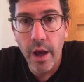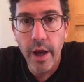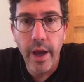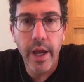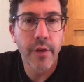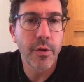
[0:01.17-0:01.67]

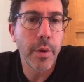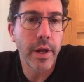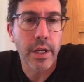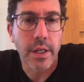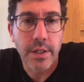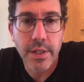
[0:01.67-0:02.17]
Hey
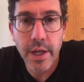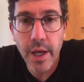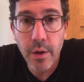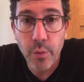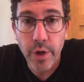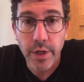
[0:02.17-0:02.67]
everybody, today
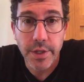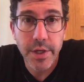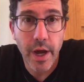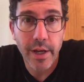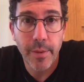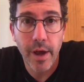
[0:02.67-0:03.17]
we're going to
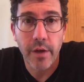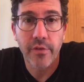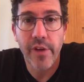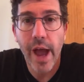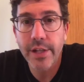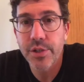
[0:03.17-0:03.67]
talk about
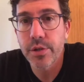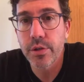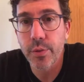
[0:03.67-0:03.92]
vaginal